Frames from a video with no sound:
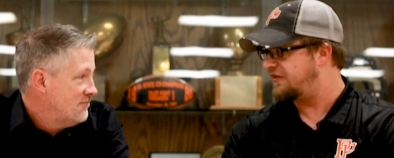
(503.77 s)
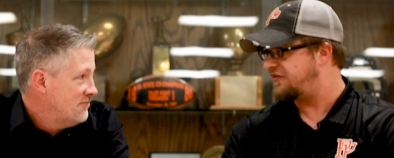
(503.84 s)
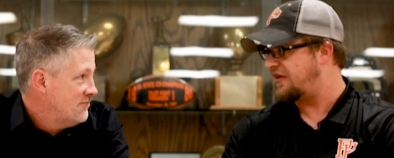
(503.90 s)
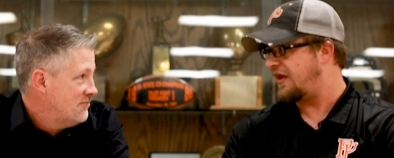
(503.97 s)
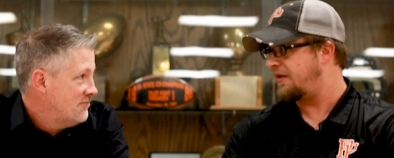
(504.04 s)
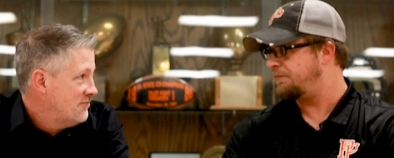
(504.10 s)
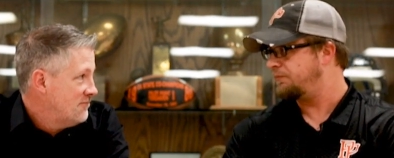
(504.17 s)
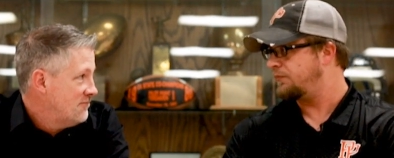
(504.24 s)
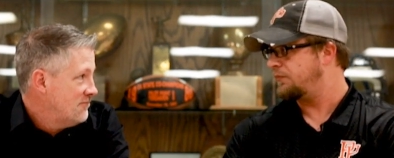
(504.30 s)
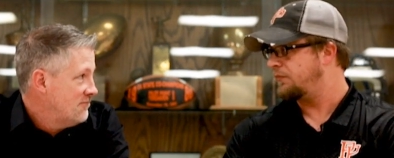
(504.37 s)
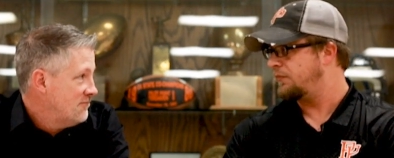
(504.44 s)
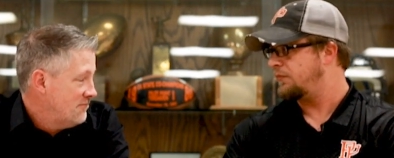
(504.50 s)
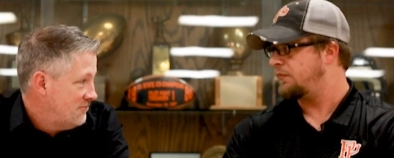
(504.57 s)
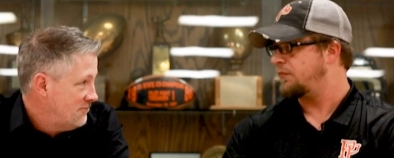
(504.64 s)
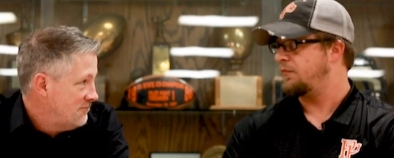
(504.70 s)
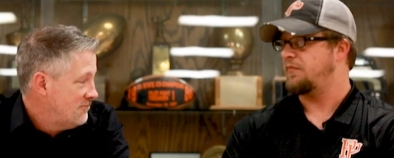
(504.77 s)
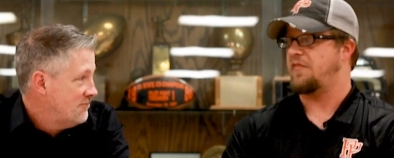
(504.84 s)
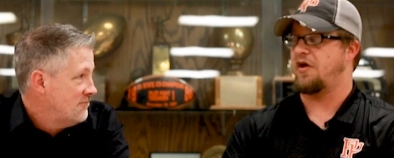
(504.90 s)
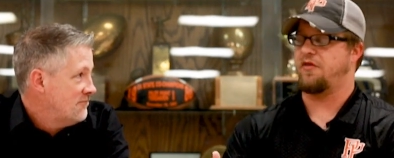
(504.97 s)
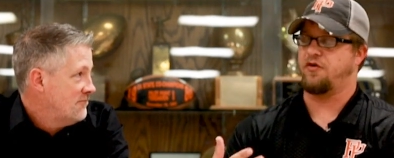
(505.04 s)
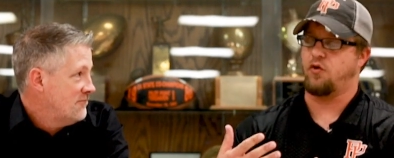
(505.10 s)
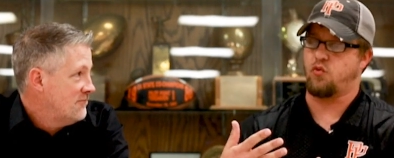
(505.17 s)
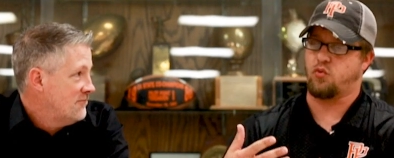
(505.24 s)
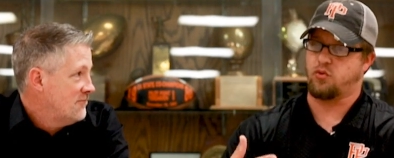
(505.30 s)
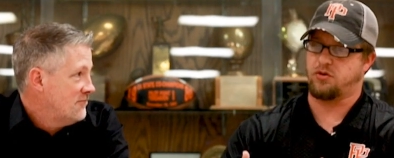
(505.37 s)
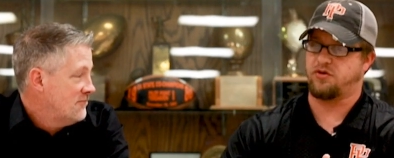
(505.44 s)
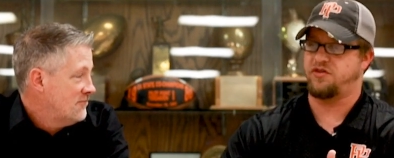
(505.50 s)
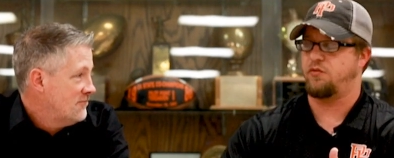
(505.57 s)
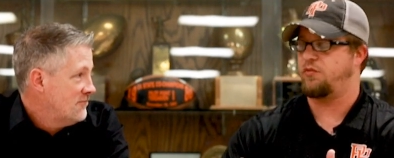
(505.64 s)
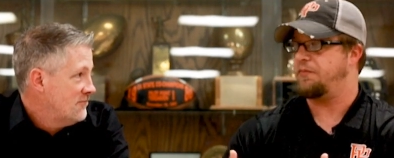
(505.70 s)
Speaker 1: the same. Now the
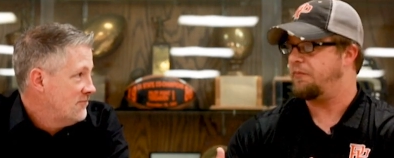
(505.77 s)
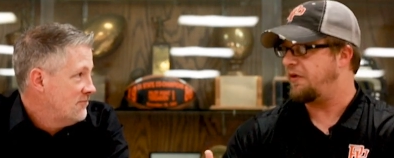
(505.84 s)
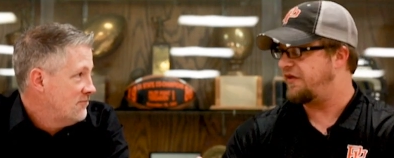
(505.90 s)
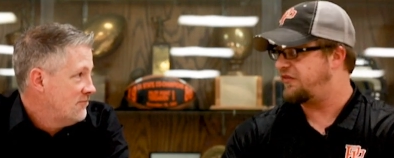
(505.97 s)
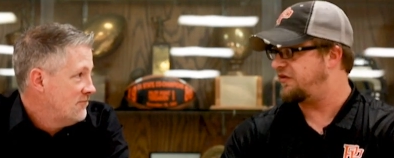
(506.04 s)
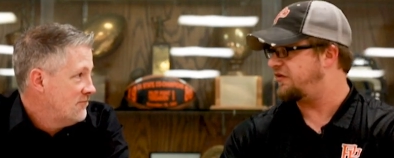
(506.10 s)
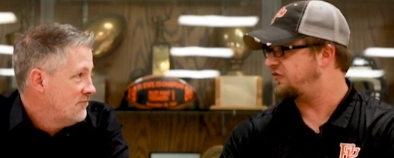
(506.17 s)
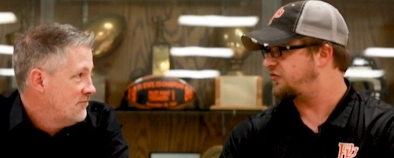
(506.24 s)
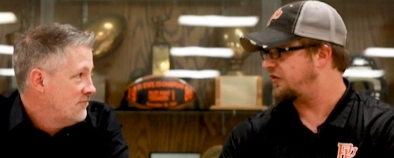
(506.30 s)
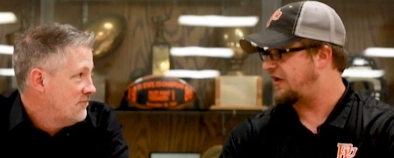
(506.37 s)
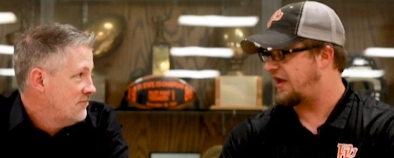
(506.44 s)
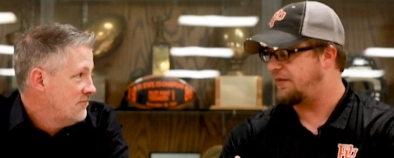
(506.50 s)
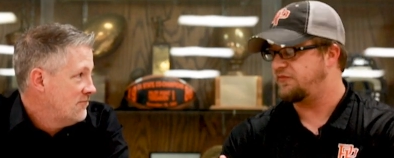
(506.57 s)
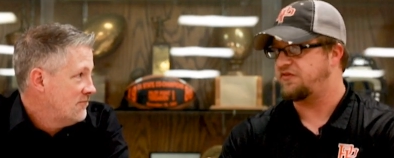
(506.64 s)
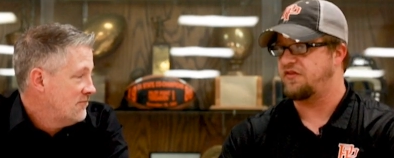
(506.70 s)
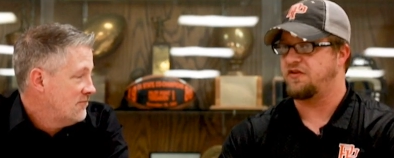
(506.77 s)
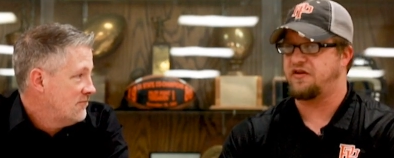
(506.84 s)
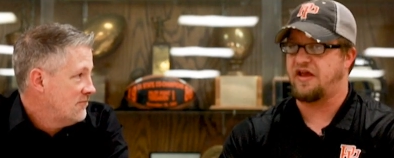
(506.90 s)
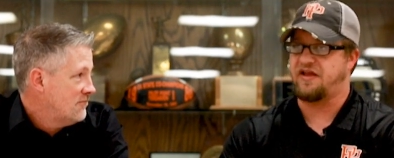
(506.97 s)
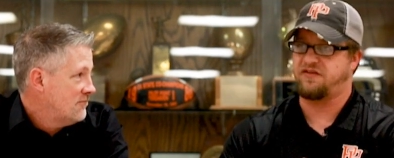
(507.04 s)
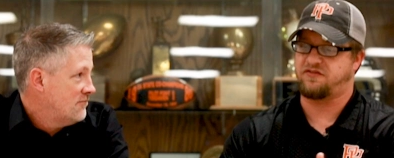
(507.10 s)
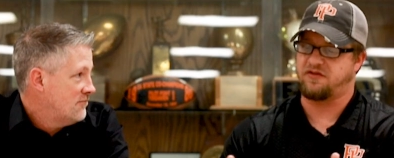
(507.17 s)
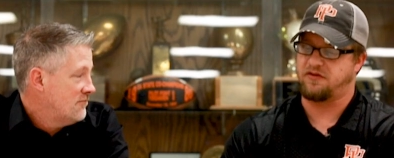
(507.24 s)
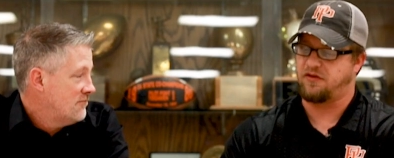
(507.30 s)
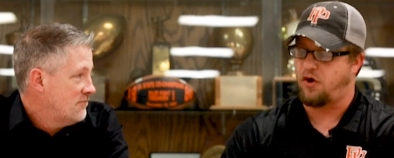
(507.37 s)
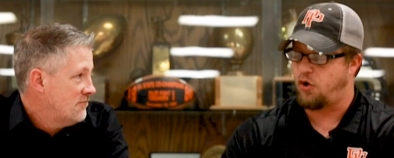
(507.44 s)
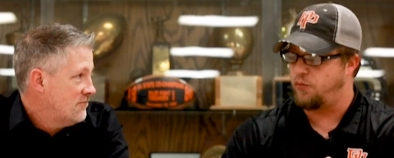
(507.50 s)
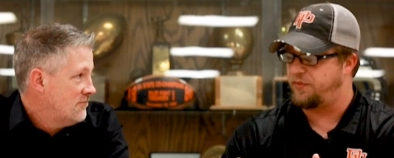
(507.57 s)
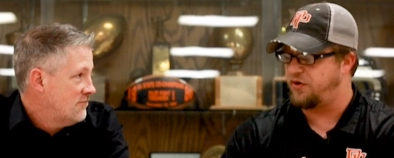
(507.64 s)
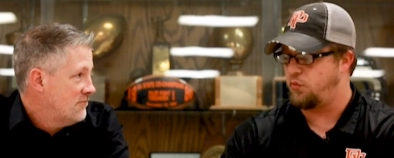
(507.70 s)
order that we play the district games and the dates and
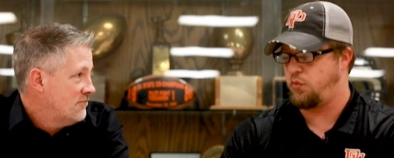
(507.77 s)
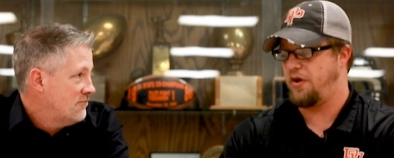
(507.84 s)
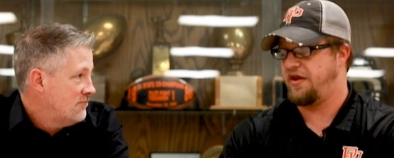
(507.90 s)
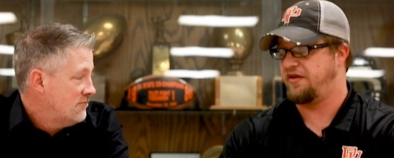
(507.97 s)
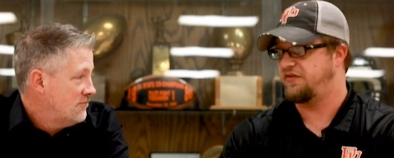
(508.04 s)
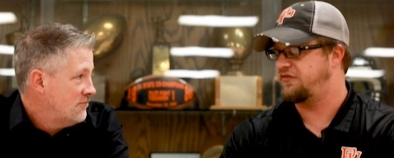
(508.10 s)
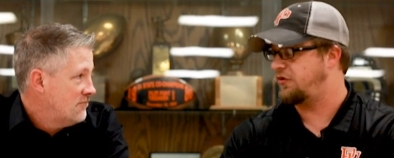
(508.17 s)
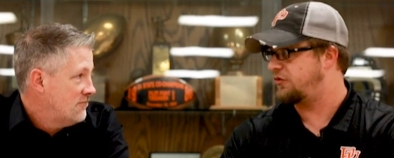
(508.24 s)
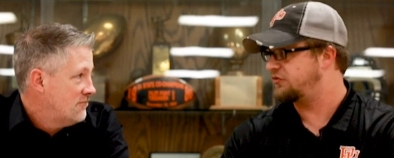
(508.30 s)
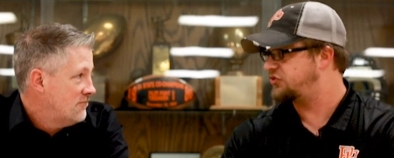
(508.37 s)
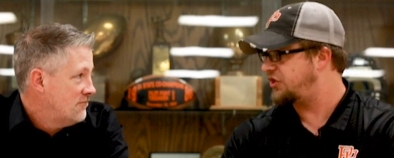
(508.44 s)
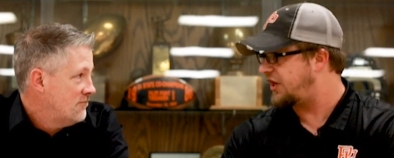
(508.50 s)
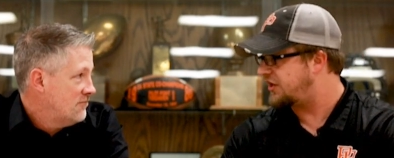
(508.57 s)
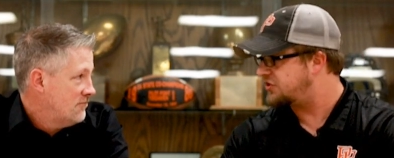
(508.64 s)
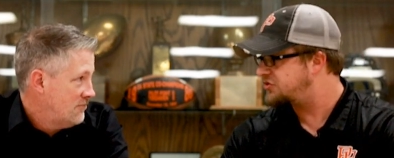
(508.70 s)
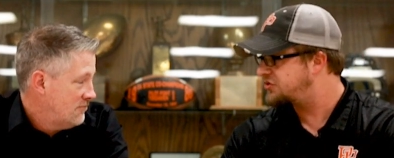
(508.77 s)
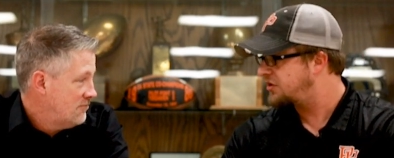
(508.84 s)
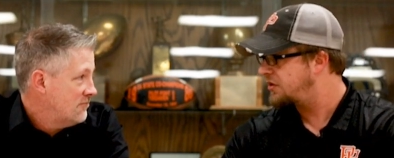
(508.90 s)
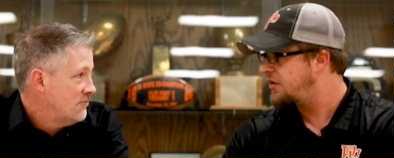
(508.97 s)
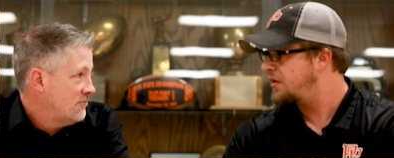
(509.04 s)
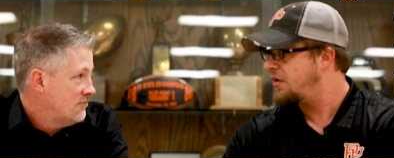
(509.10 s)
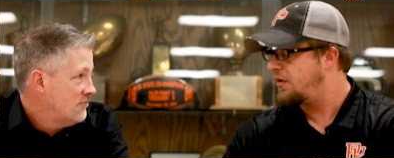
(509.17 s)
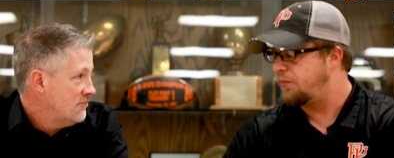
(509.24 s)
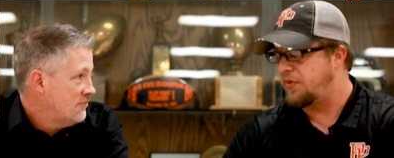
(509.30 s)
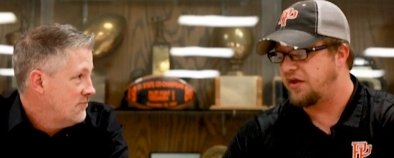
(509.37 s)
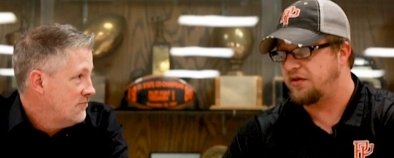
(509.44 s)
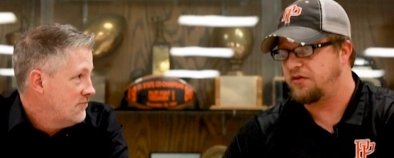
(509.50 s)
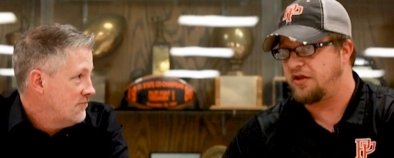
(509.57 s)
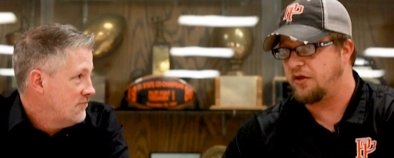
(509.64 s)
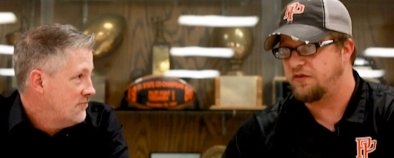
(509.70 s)
home and away has all changed,
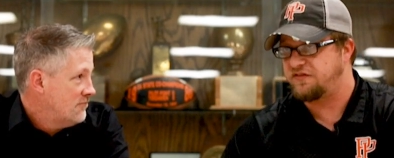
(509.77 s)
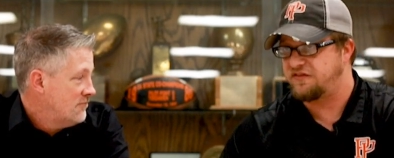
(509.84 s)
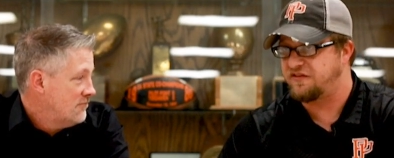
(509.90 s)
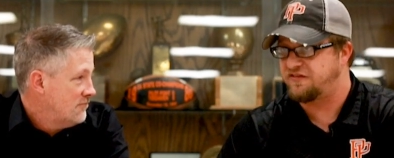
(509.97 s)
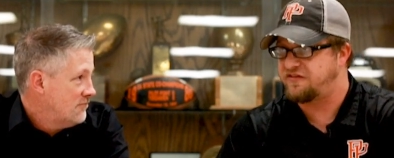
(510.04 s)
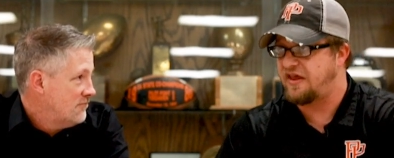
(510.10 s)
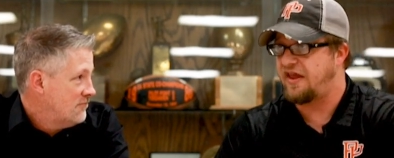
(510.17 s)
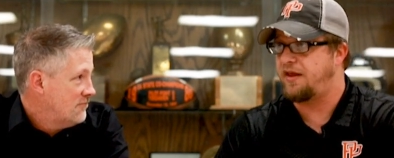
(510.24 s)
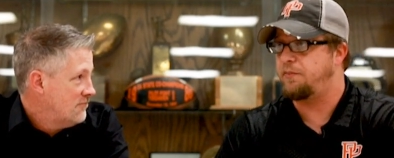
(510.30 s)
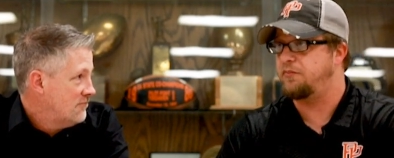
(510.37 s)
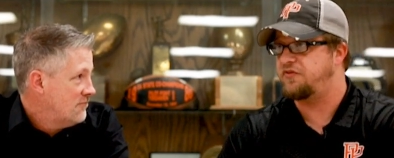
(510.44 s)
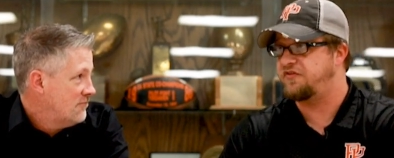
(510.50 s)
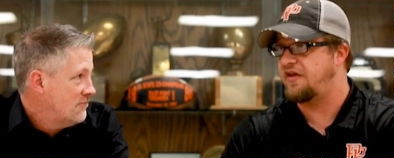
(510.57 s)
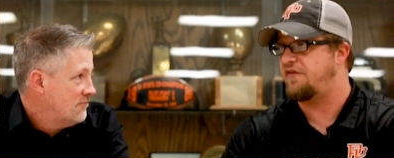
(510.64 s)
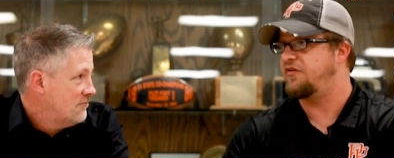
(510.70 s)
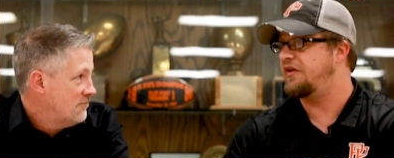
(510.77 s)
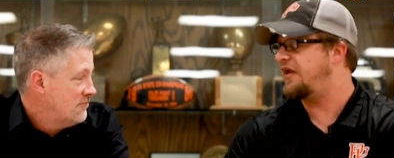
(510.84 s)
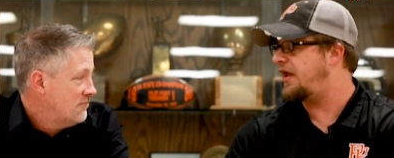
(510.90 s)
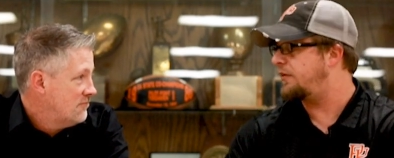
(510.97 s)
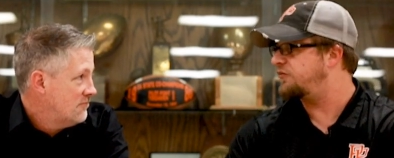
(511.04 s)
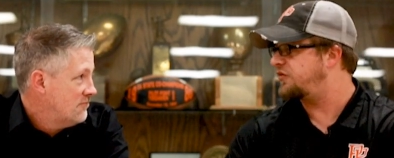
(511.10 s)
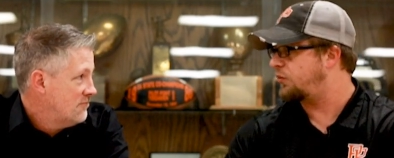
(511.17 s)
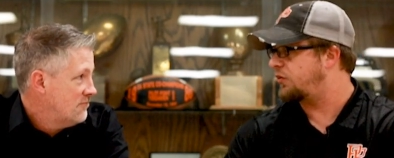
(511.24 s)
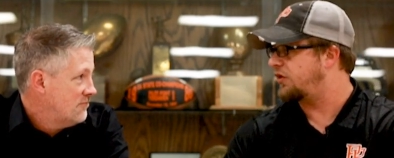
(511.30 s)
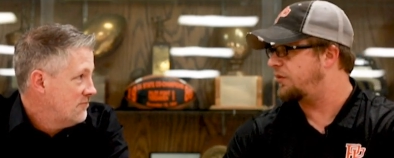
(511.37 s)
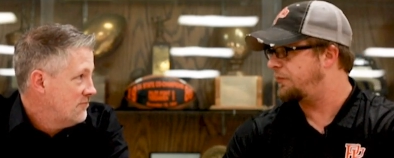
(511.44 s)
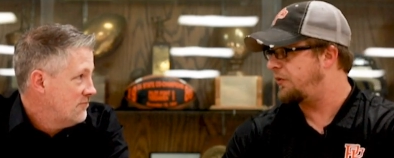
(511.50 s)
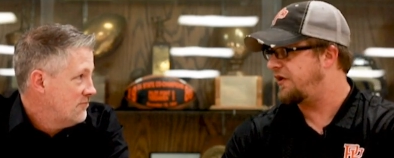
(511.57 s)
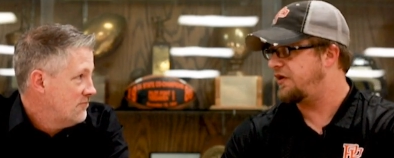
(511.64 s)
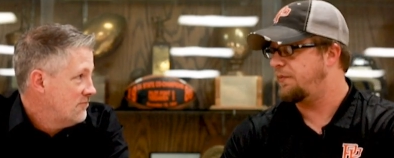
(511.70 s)
but you know it's the same seven games that we're going
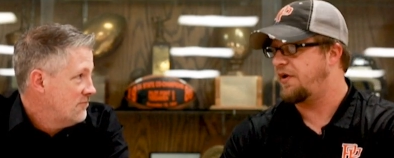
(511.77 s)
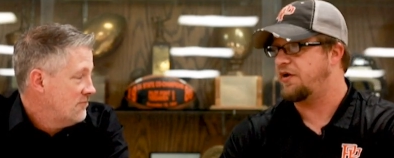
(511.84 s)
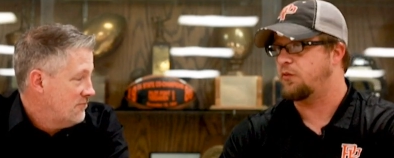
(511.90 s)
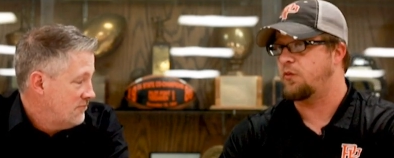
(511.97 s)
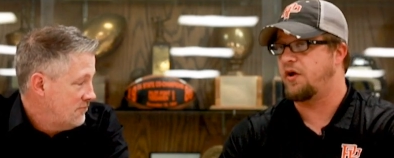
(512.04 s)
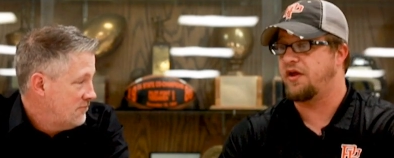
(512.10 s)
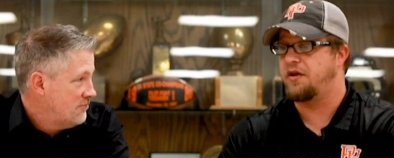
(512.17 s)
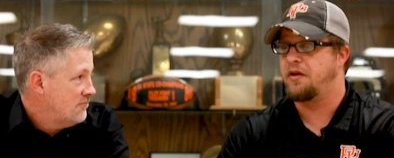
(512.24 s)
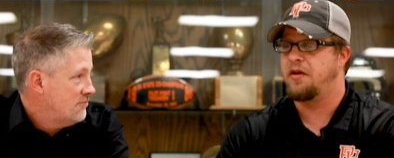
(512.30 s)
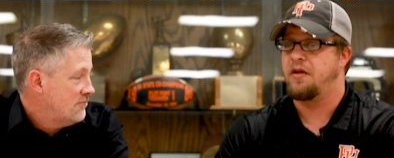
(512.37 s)
to play no matter what.